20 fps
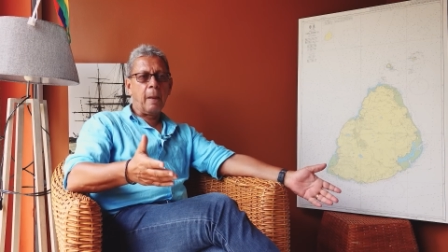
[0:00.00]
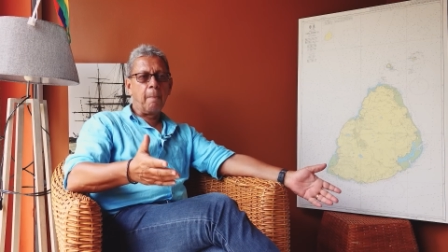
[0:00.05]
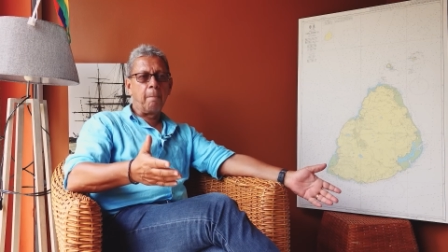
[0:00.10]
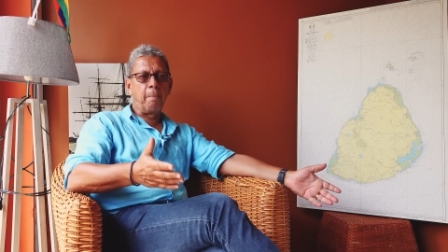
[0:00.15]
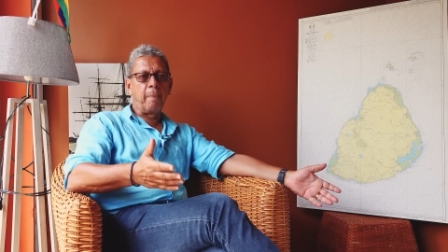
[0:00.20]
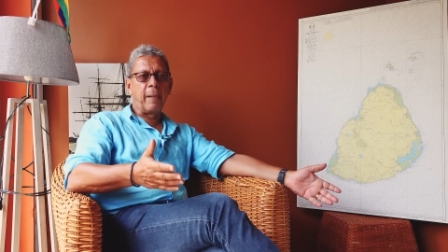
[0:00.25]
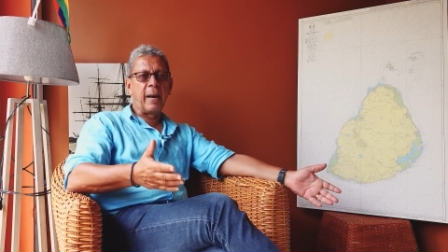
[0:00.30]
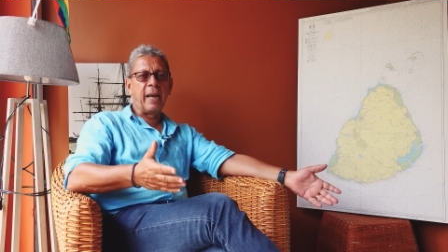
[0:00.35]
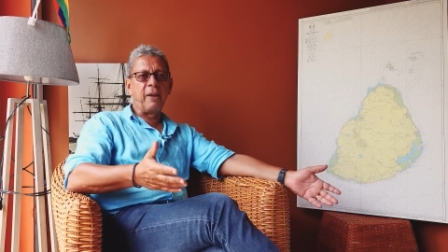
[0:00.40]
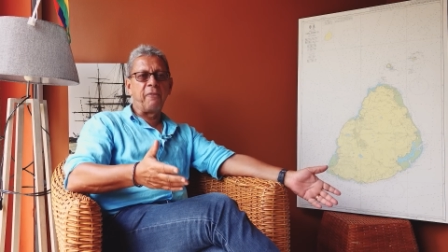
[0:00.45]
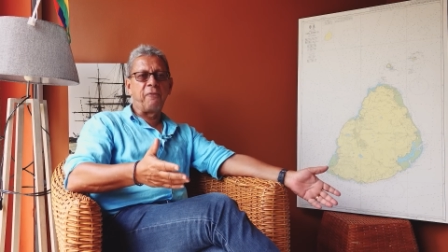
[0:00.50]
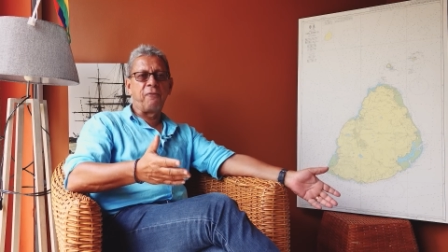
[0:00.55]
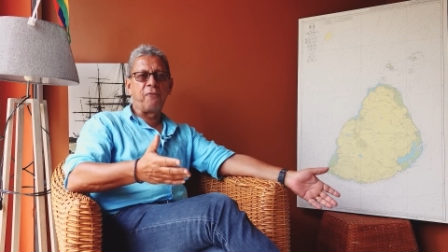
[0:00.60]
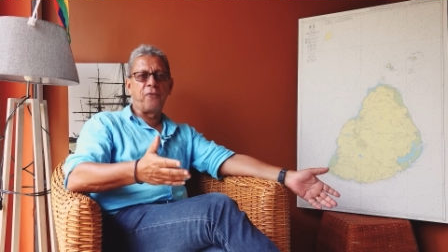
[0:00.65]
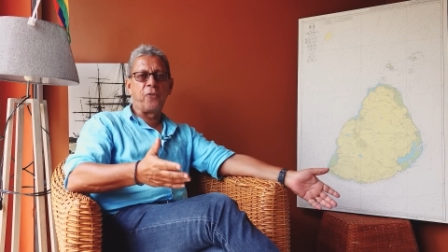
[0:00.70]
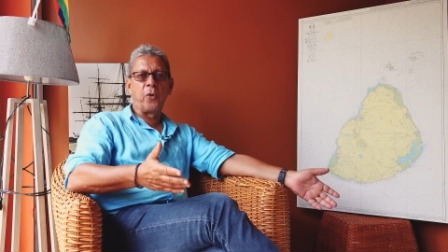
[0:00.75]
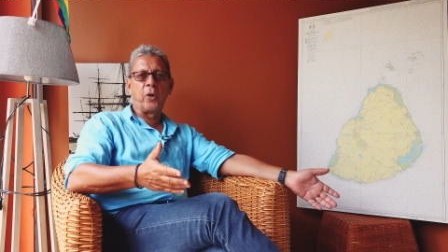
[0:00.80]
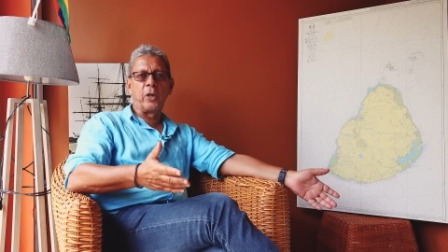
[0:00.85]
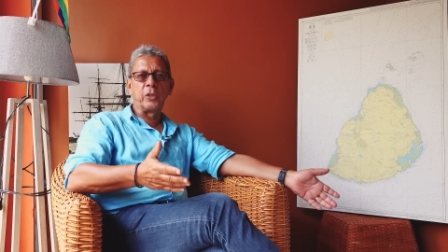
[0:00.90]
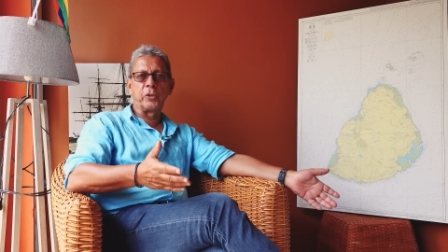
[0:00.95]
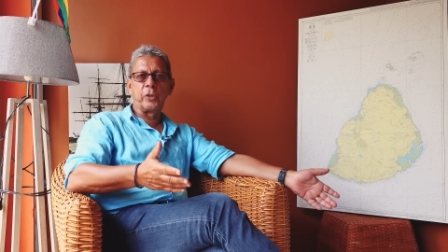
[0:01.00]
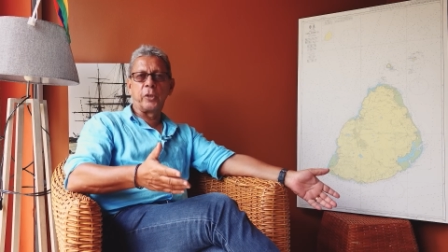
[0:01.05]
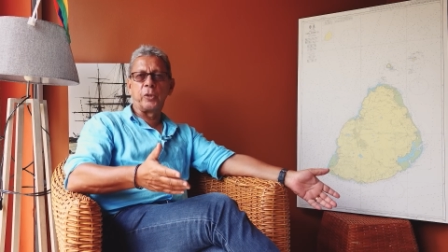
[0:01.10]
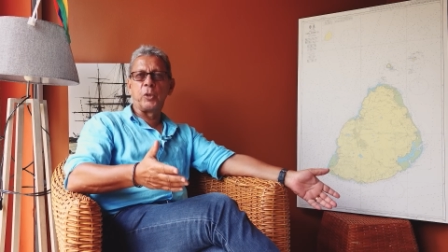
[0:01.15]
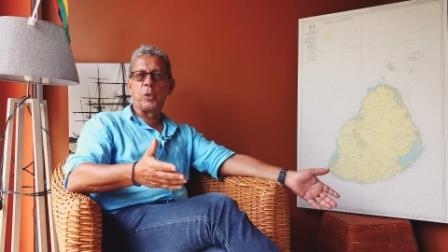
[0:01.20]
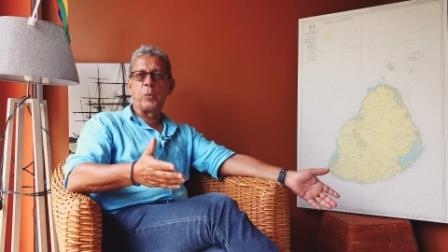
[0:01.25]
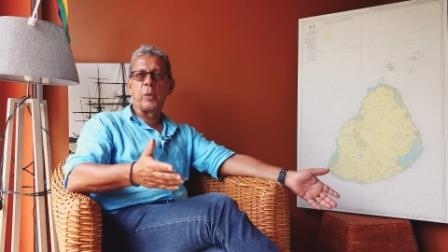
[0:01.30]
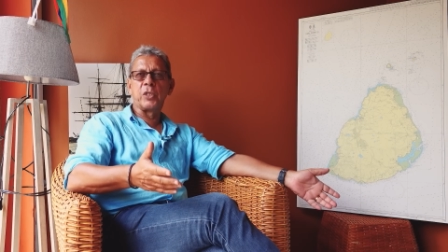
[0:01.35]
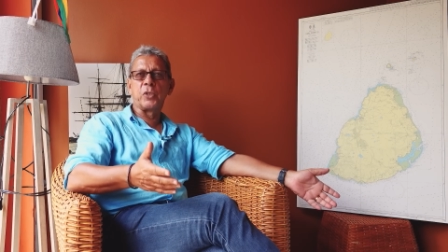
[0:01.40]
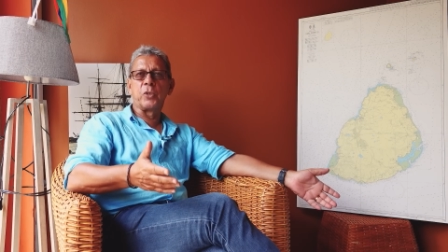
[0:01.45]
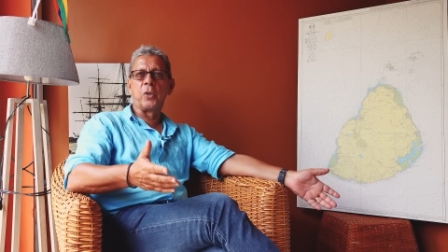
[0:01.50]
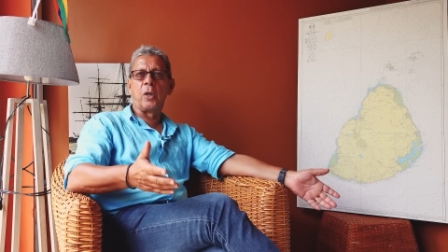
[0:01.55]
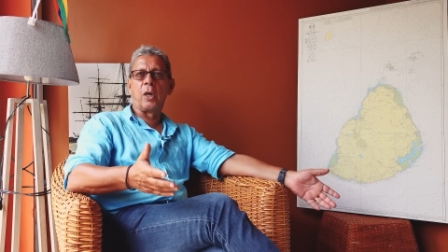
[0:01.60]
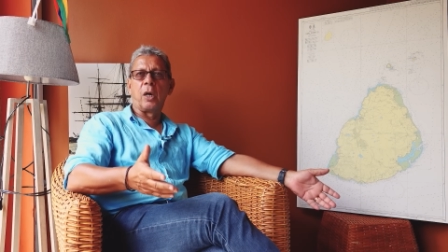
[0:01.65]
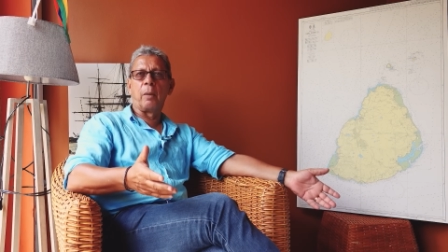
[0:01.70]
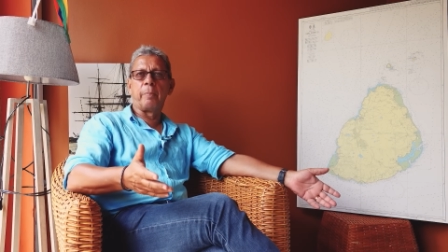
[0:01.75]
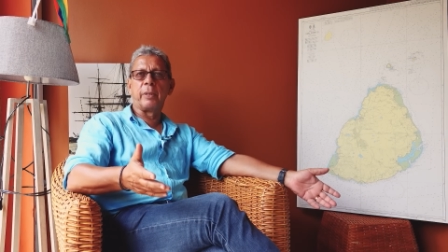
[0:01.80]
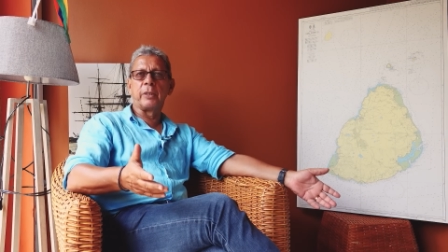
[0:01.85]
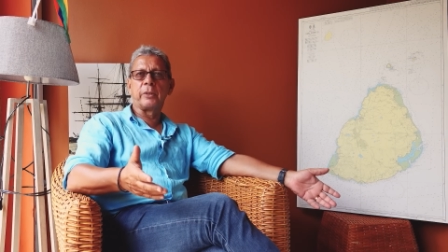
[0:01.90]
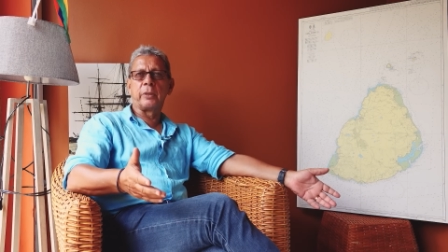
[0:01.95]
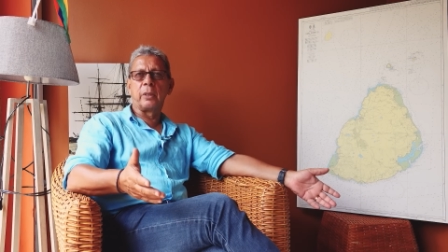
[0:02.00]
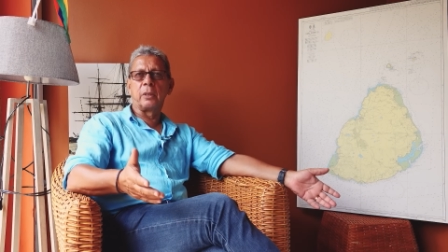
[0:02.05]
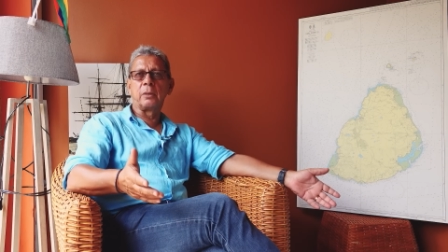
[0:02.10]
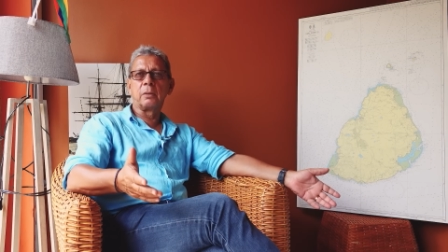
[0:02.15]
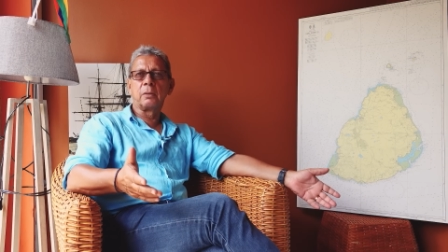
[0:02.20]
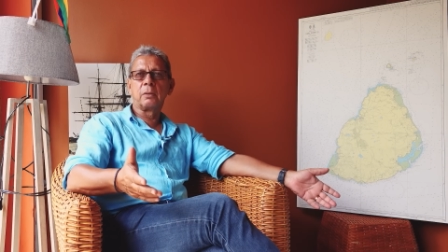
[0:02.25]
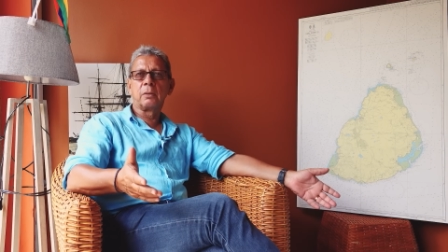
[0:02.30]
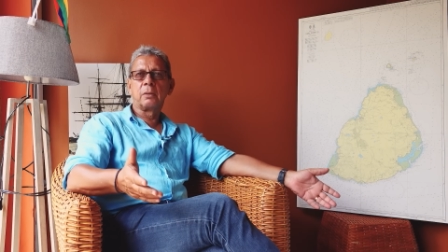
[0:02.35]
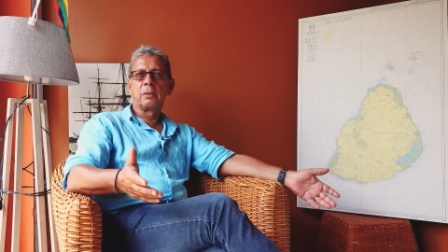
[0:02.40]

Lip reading: by $400 per ton,